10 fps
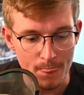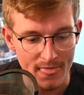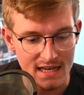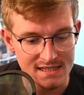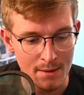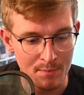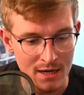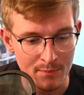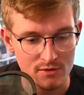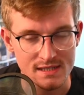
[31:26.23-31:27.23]
that
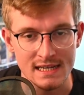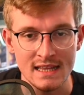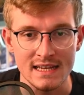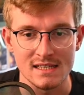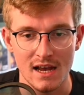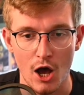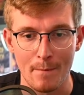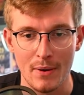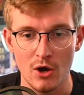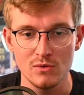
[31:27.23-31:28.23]
people see these
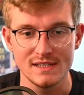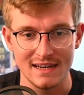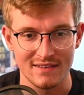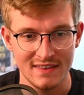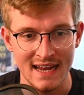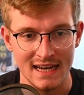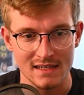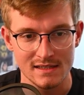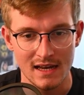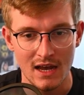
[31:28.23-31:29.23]
opposing
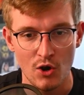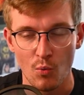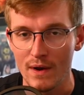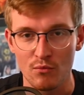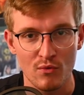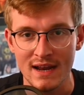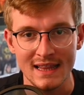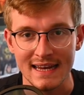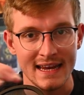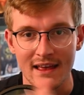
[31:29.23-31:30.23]
things when
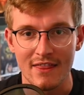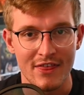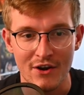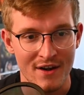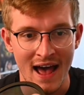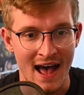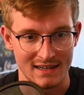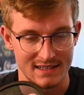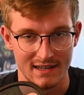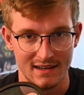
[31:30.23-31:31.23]
really they're
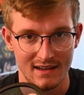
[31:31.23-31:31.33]
not.